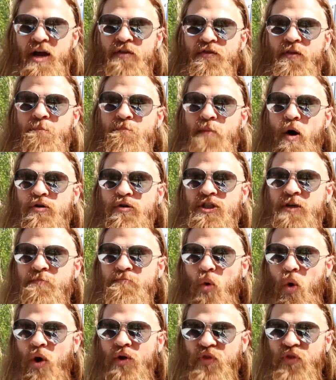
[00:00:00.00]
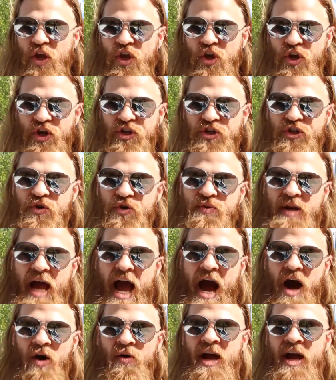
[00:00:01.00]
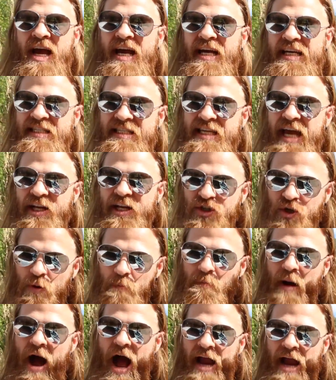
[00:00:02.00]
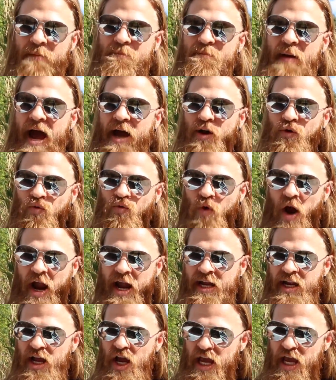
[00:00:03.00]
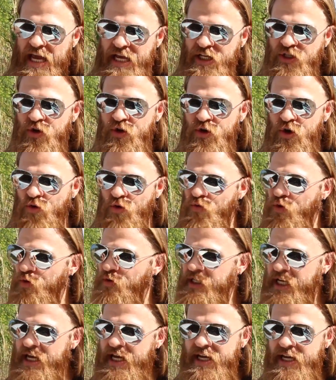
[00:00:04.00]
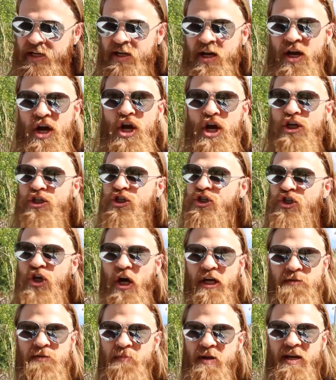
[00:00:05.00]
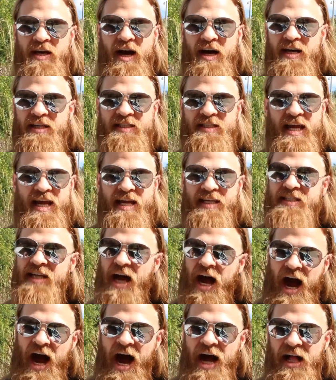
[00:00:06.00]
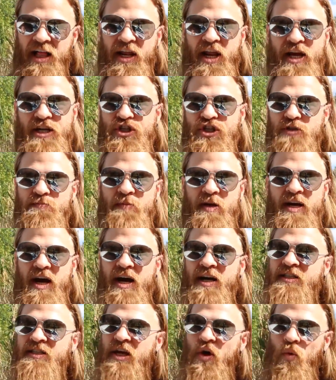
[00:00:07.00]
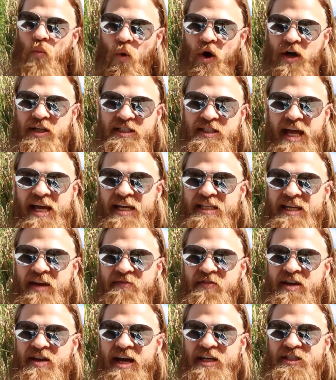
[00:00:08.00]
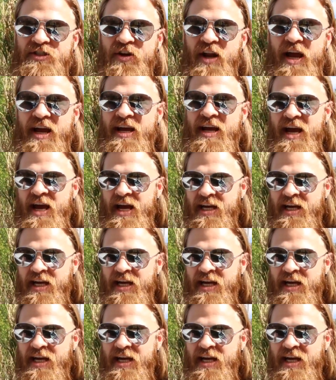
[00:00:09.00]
The most important thing you could do now is get your mind back right into your routine. Just because it's a holiday, just because it was Thanksgiving yesterday,